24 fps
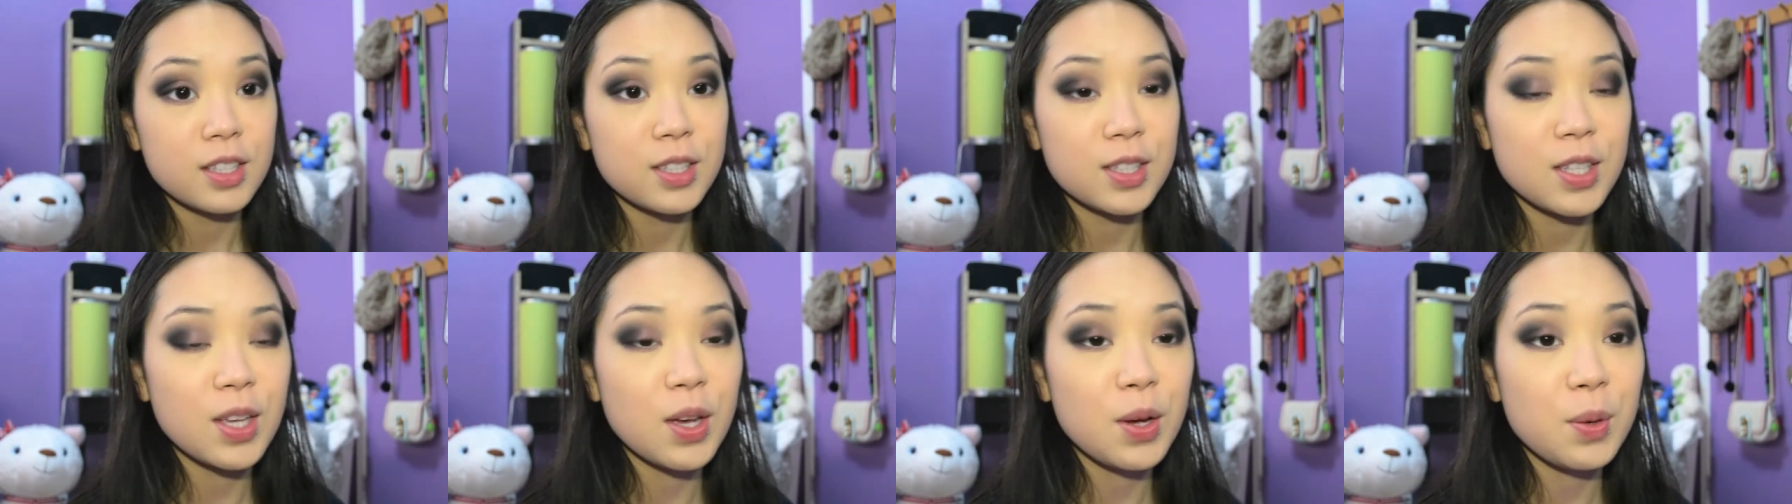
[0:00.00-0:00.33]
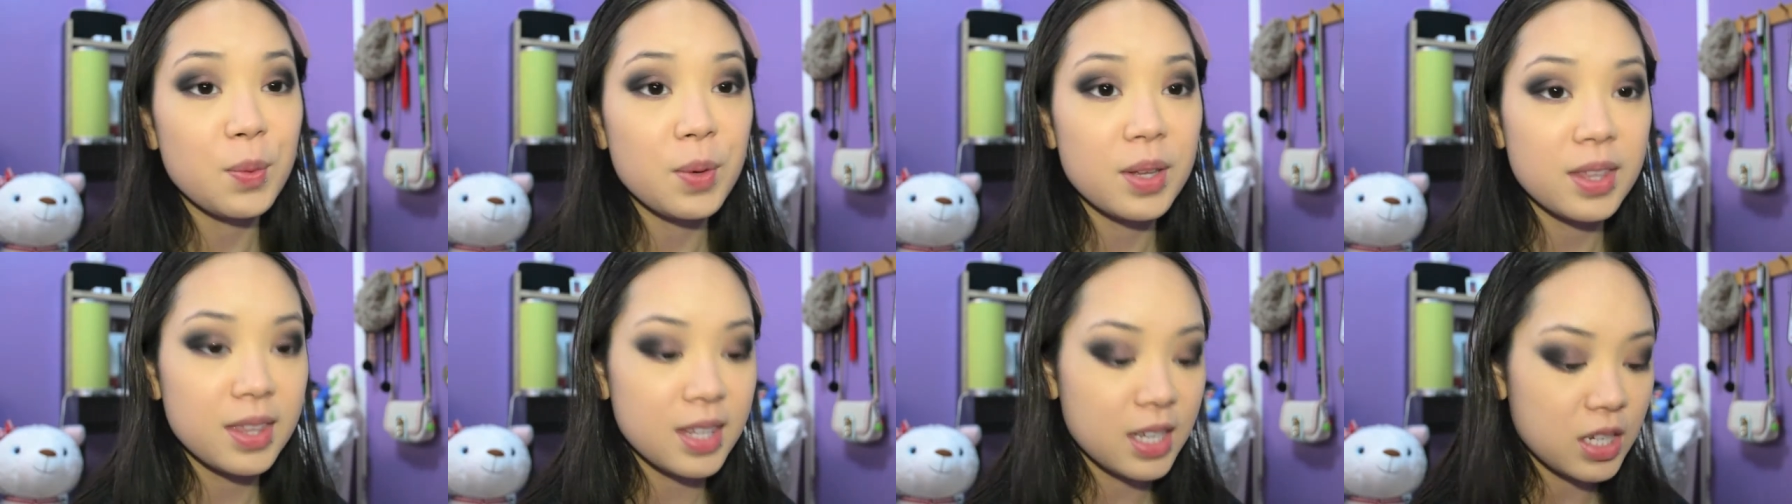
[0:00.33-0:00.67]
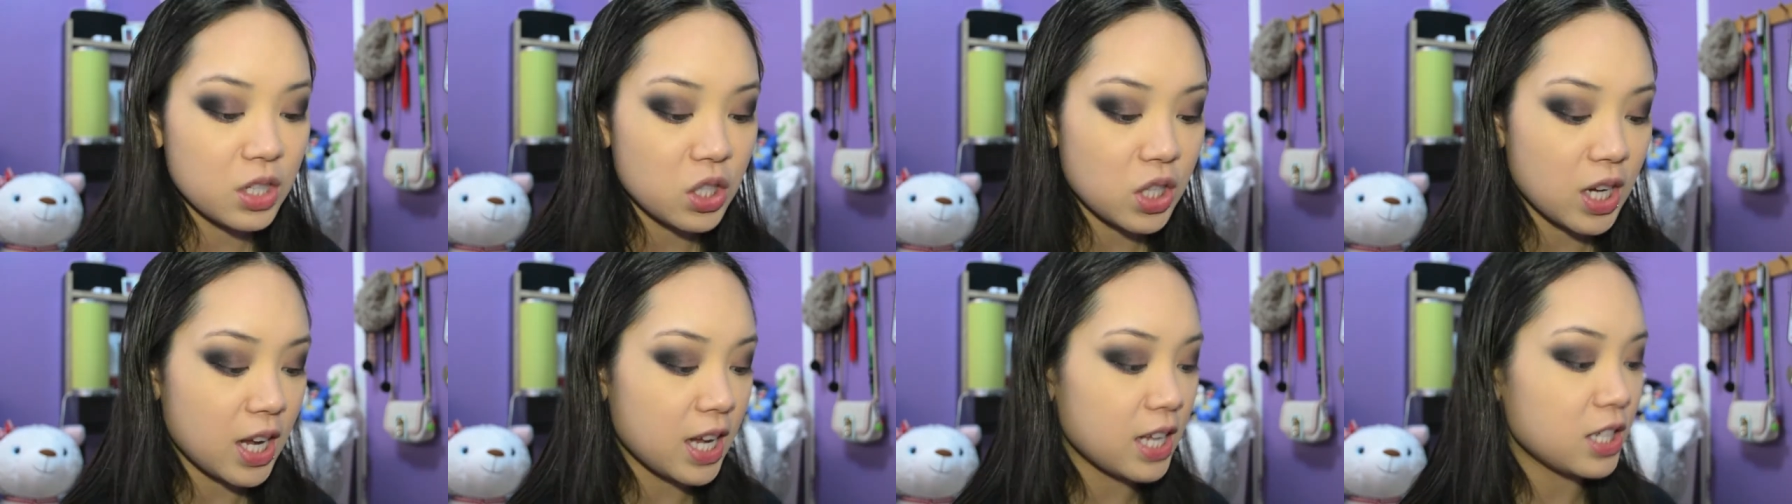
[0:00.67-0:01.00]
So with the
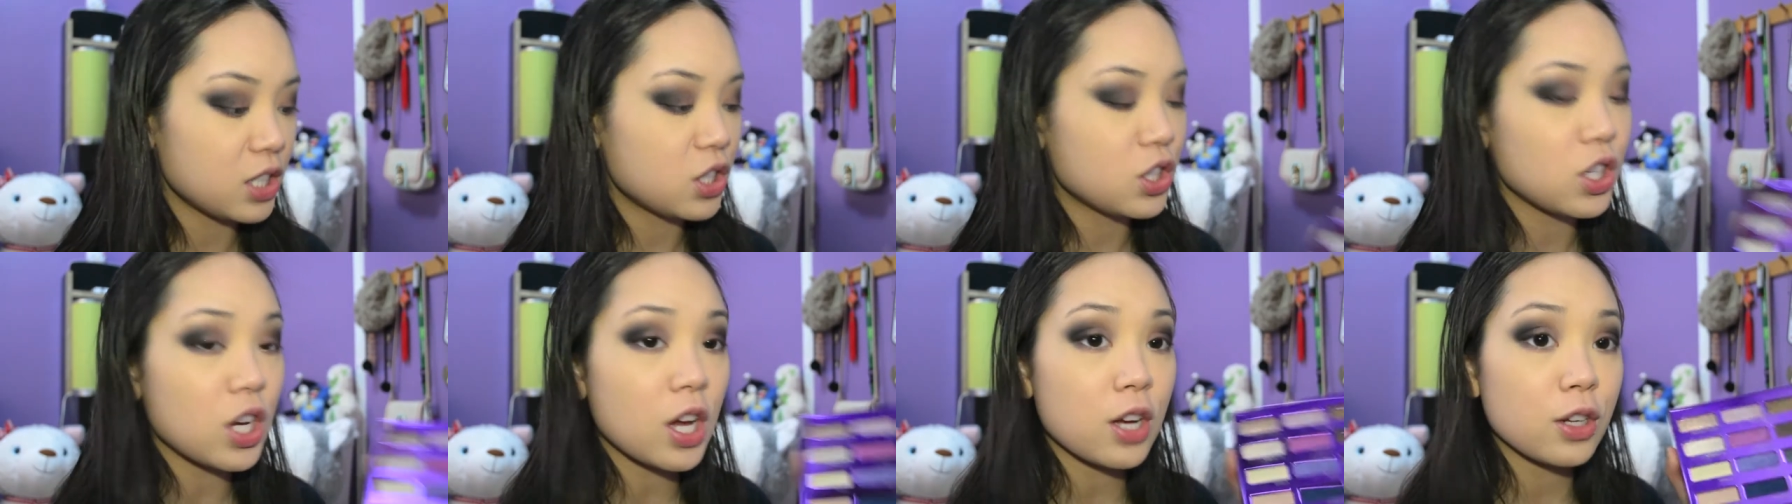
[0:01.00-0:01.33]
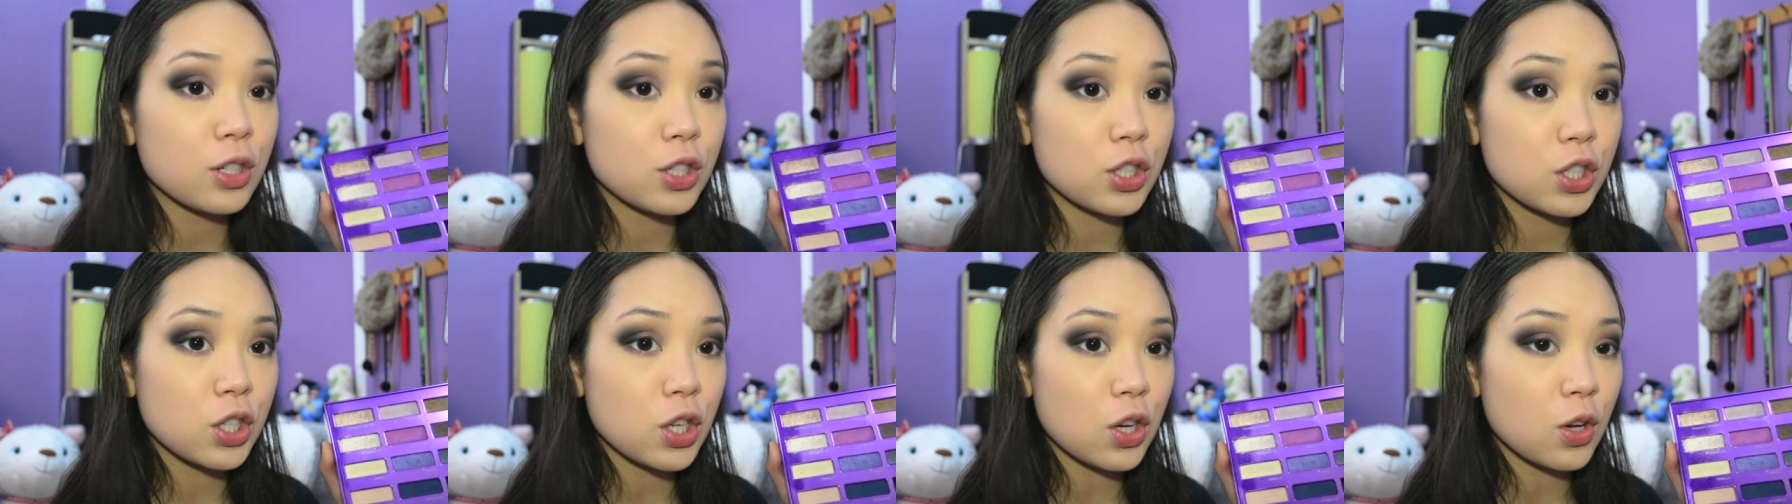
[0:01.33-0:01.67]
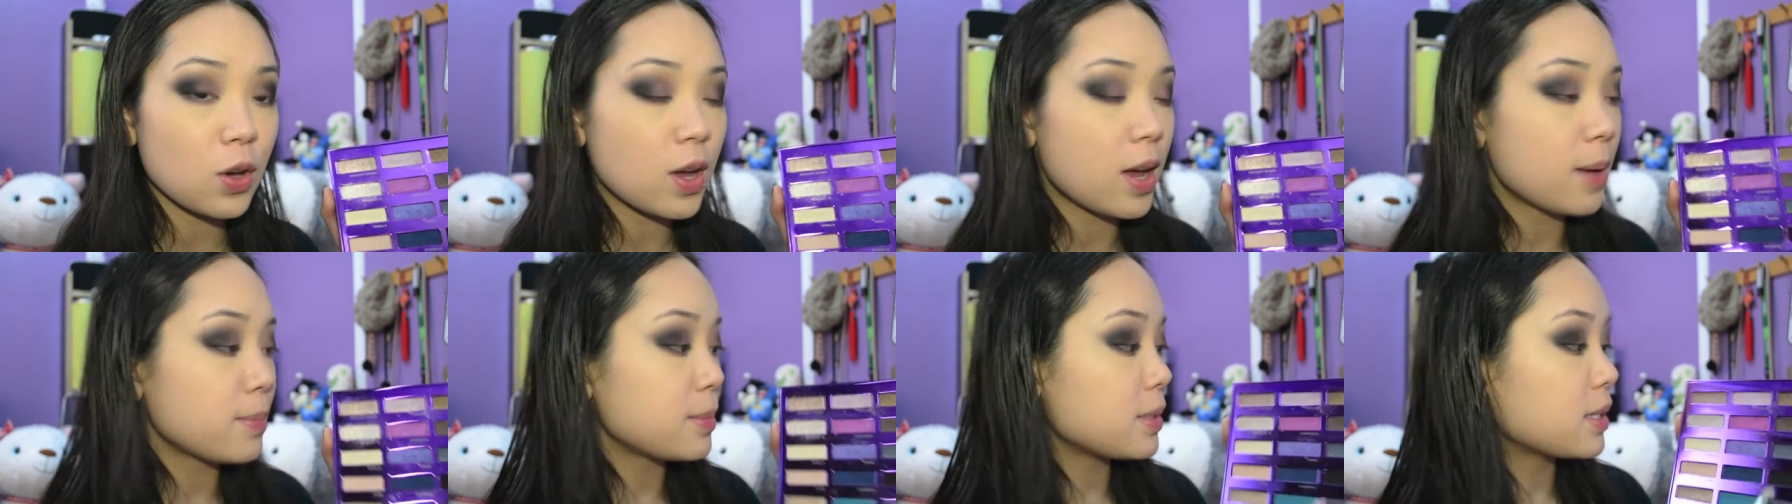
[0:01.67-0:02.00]
shade Junk Show,
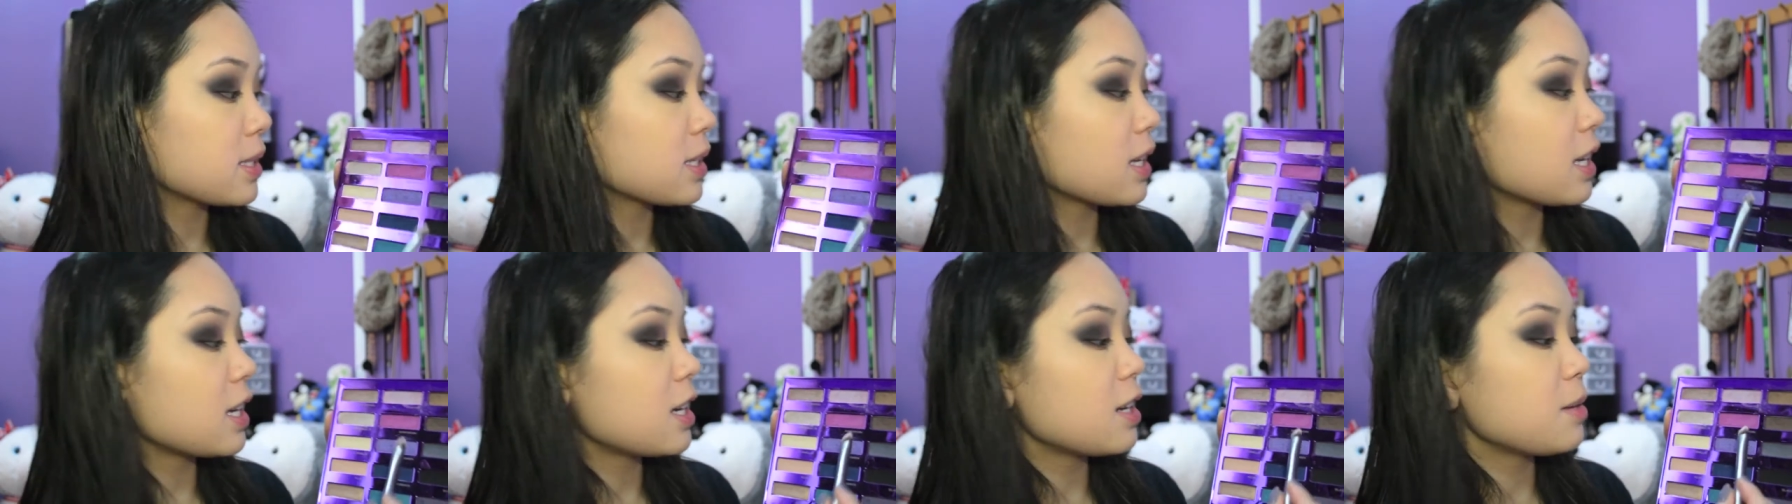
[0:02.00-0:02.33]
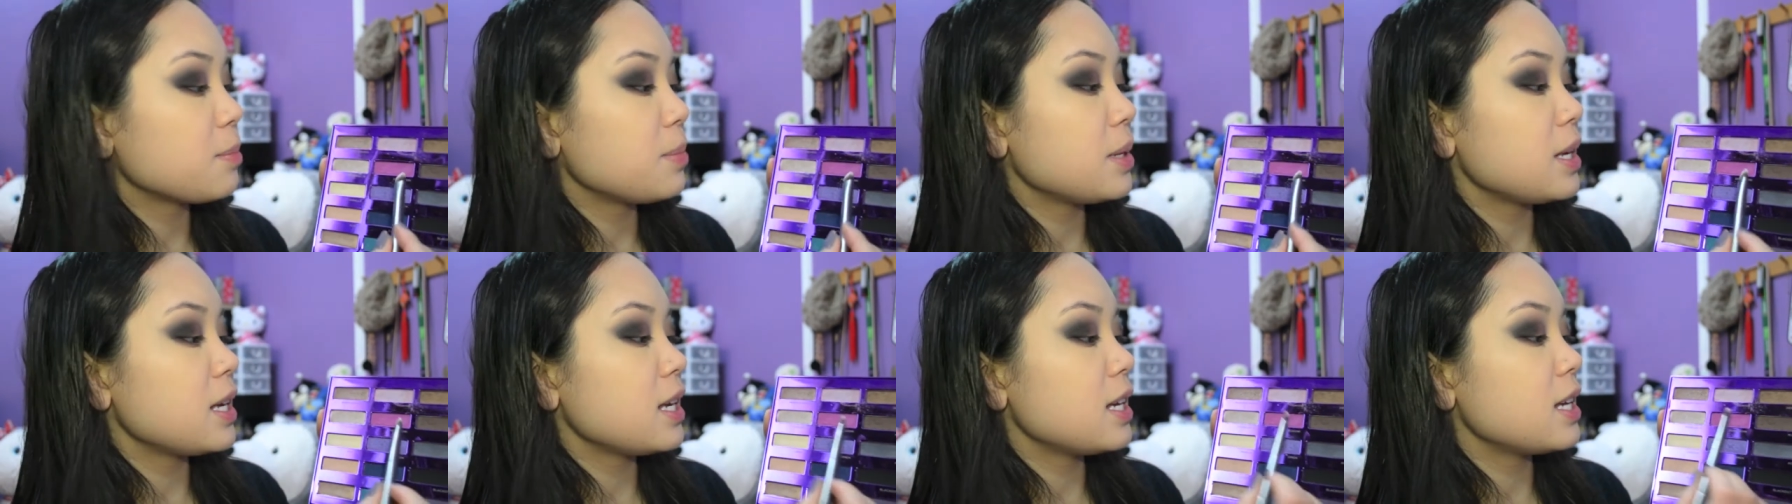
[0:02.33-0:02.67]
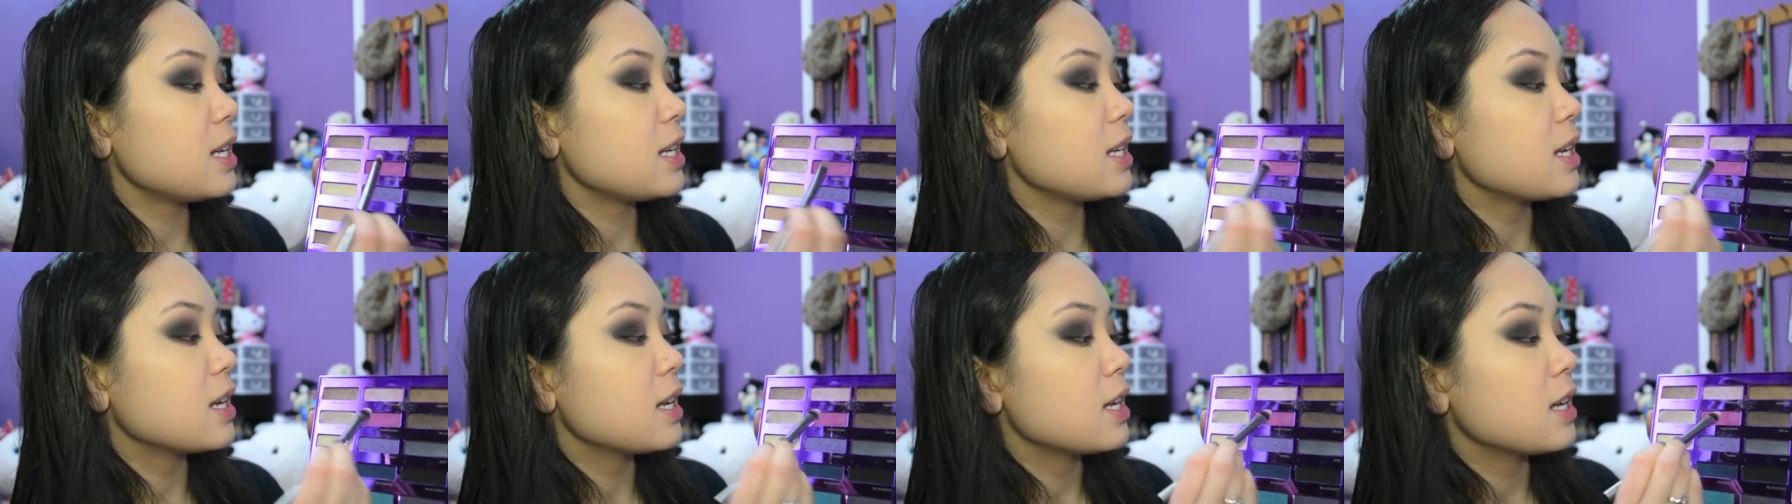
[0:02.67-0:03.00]
I'm just going to
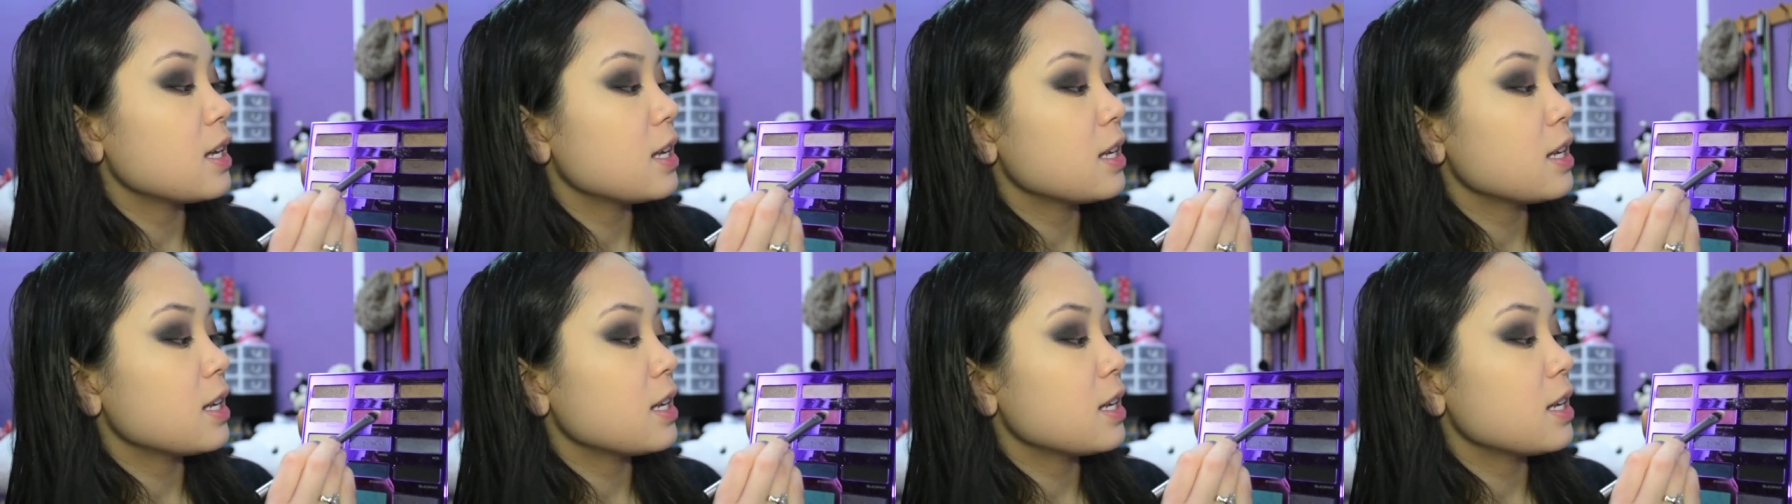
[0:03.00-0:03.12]
be